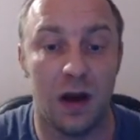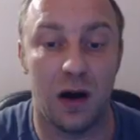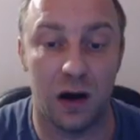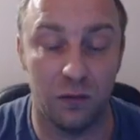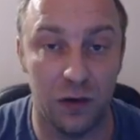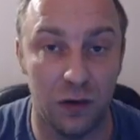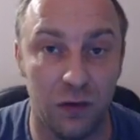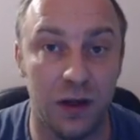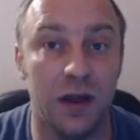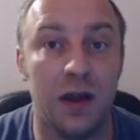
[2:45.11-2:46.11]
are really
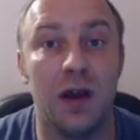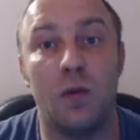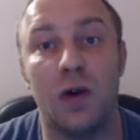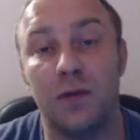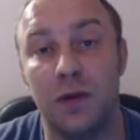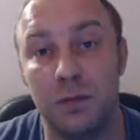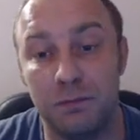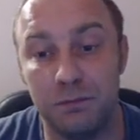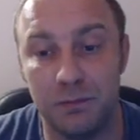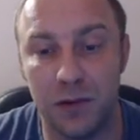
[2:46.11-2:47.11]
really one of the
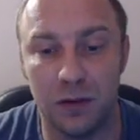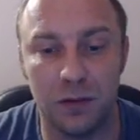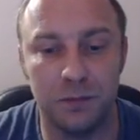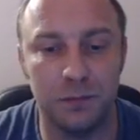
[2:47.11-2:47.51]
uh,